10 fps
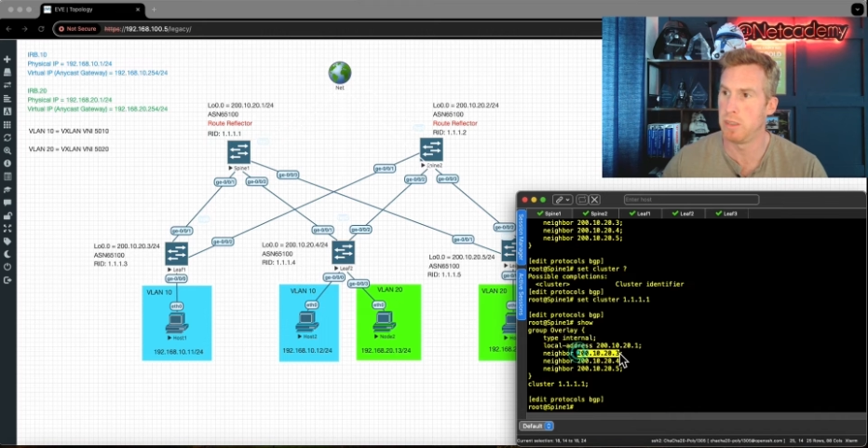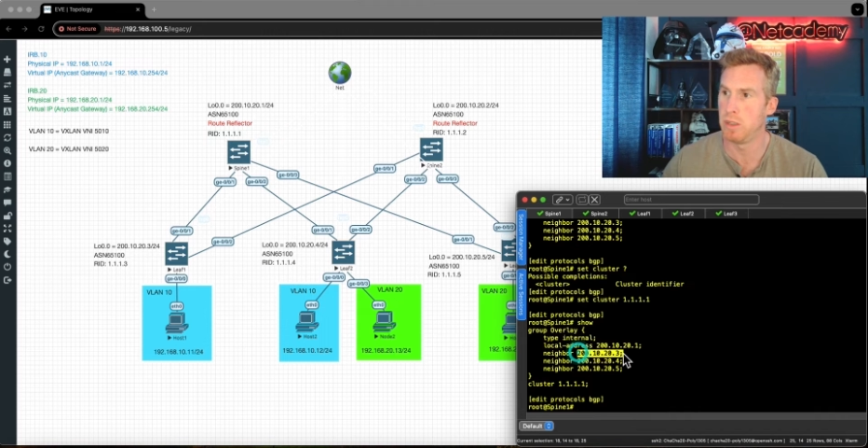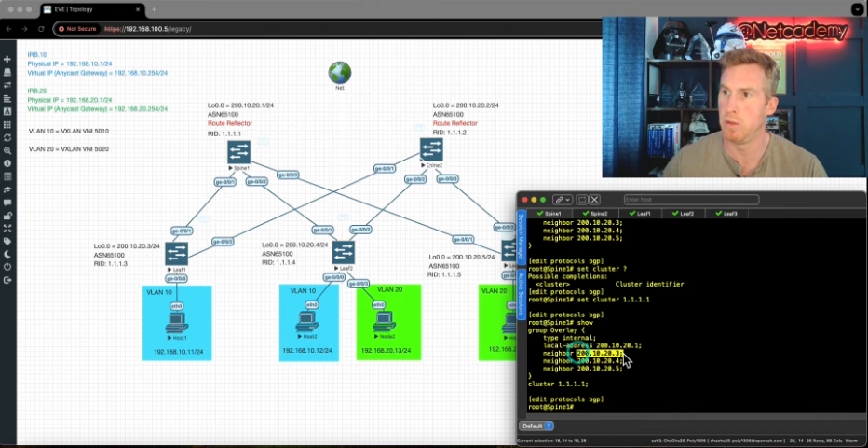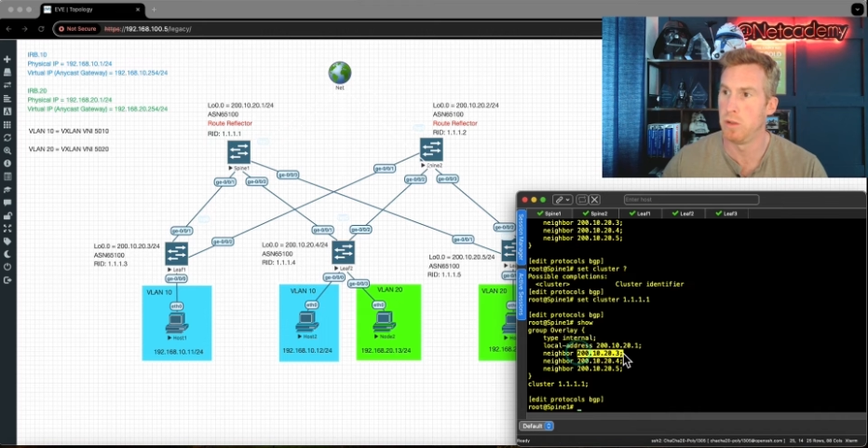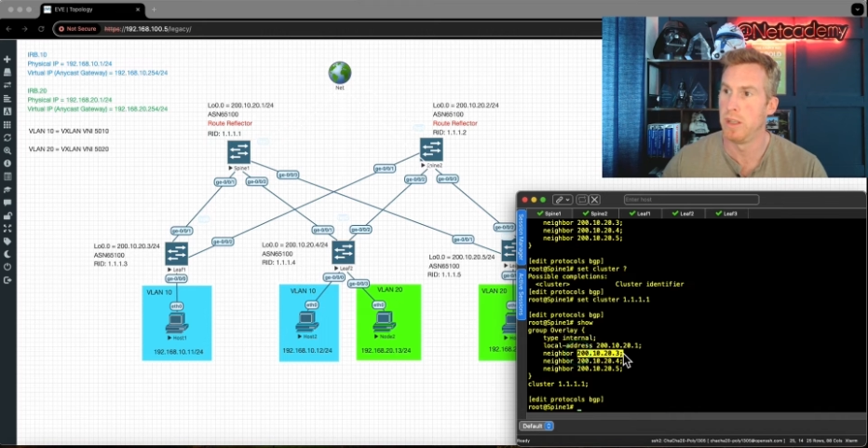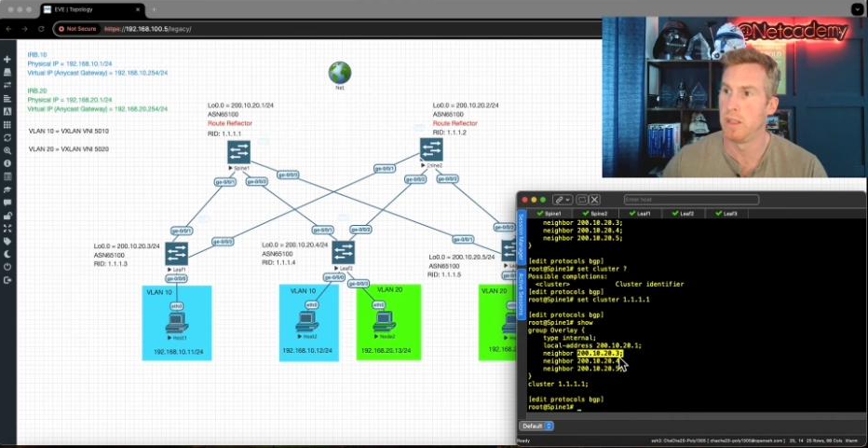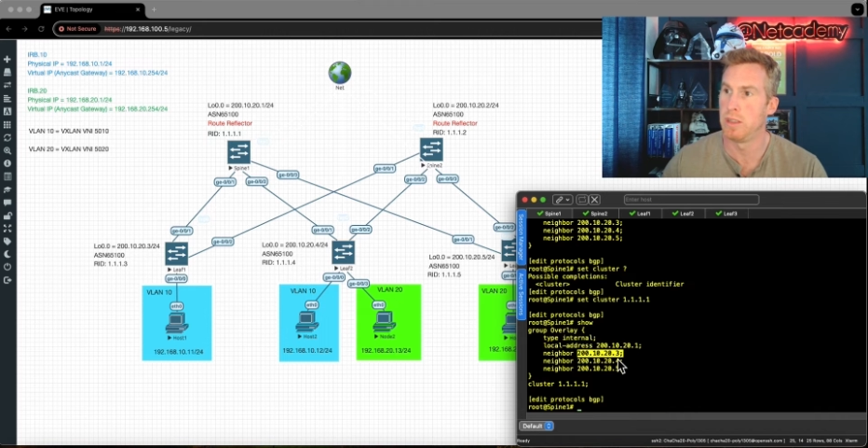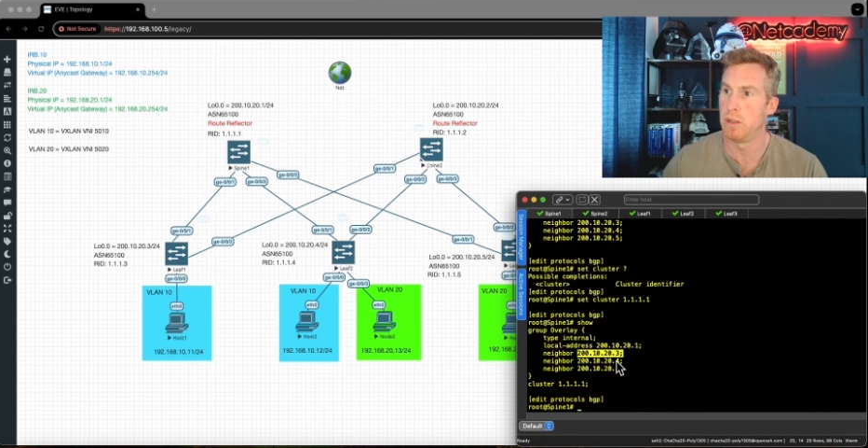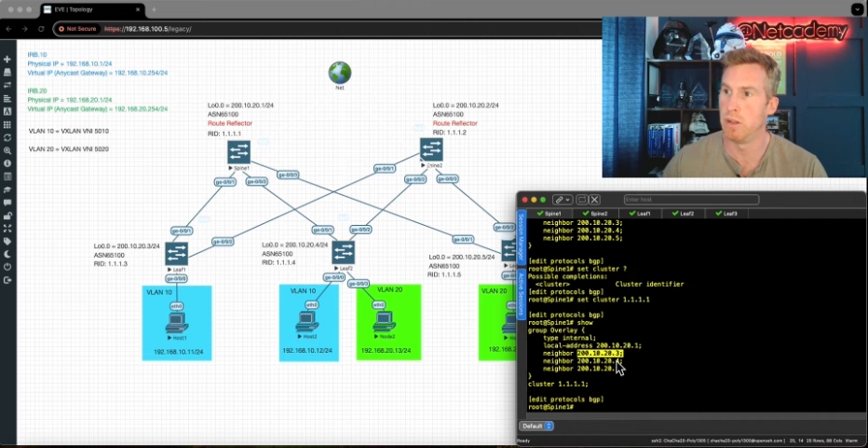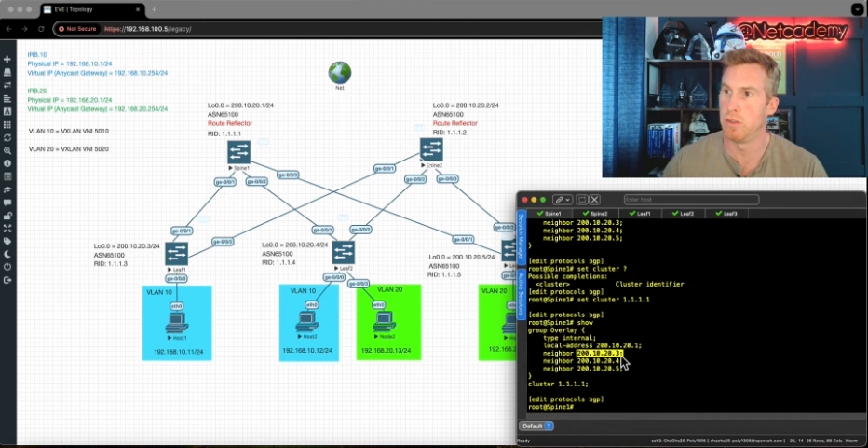to
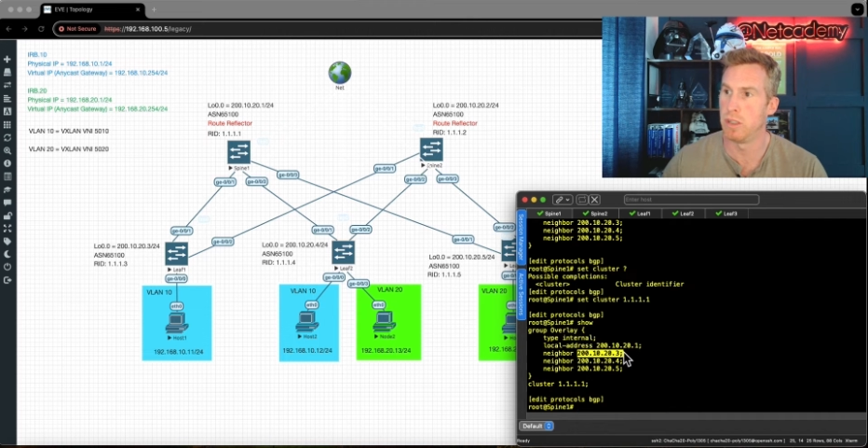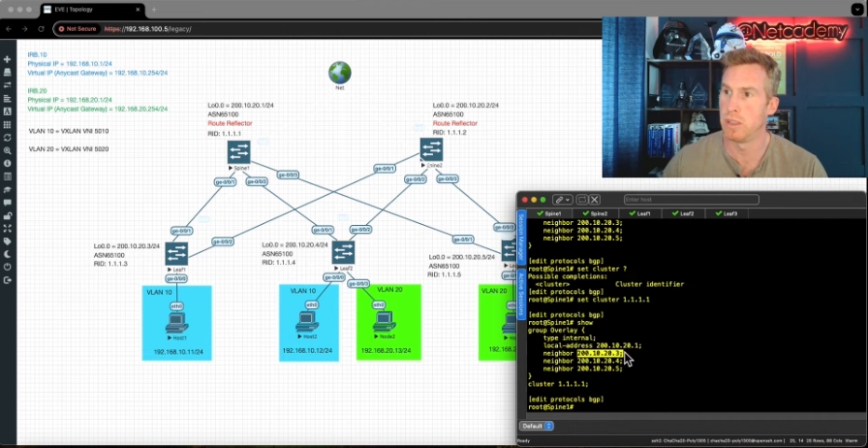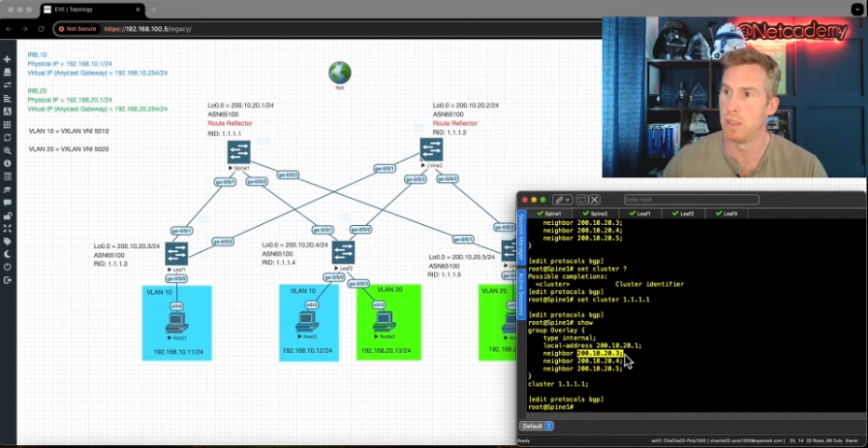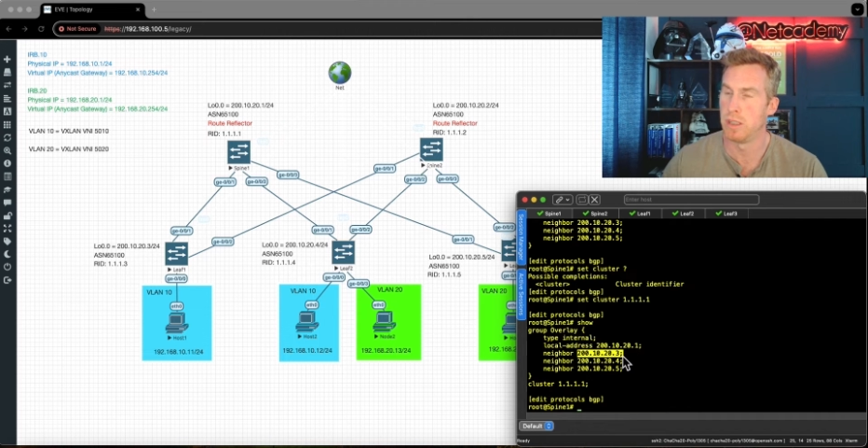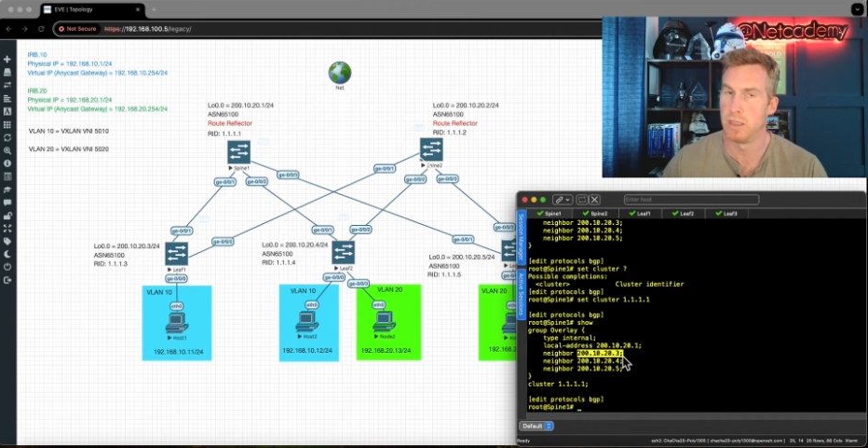200,